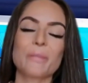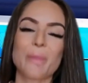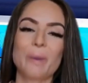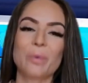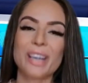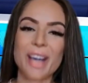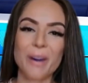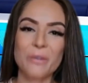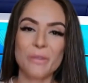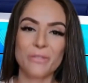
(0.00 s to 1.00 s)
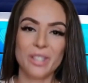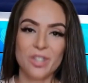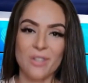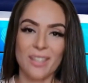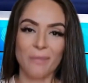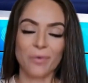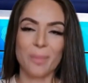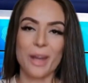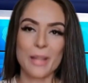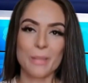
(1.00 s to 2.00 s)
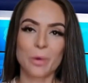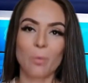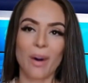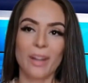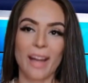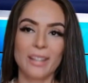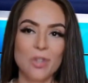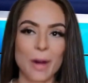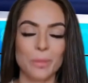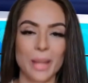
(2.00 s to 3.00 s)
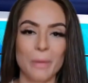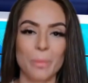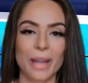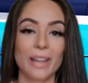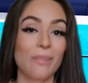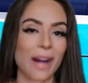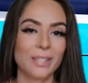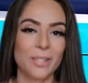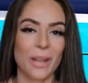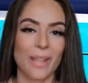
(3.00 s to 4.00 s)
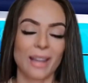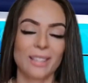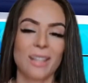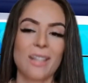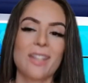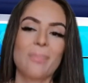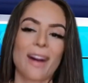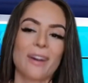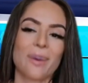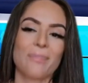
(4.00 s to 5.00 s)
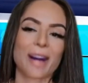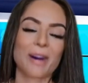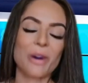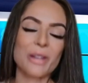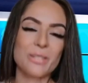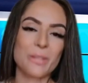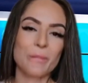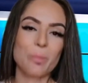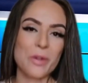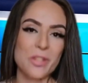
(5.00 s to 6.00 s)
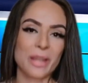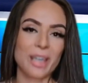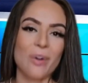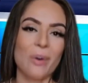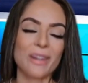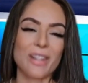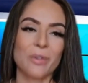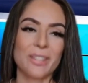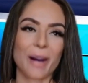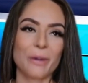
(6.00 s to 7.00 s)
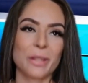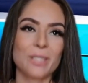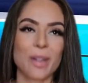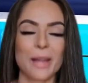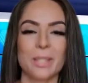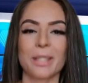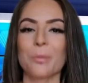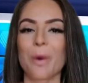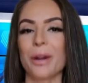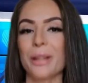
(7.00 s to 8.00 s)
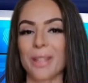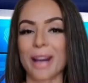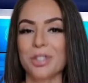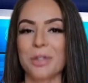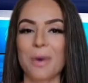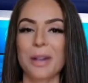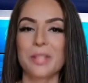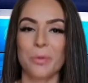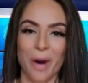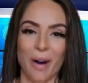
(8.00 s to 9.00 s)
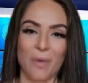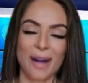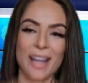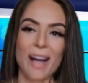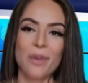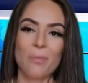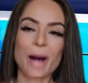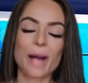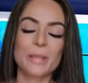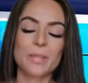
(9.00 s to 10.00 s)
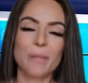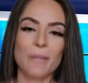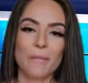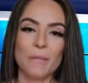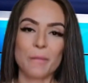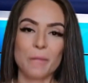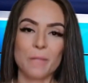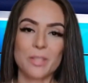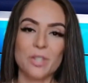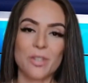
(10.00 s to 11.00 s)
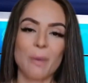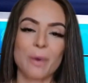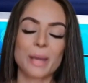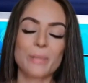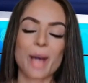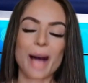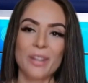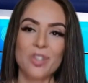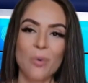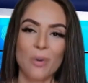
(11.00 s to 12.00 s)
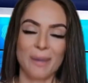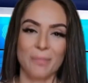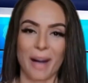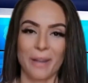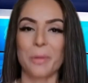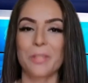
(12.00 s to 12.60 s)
Public health officials have repeatedly warned that Trump campaign events could hasten the spread of the virus, particularly those held in places where infection rates were already on the rise. Determining the actual impact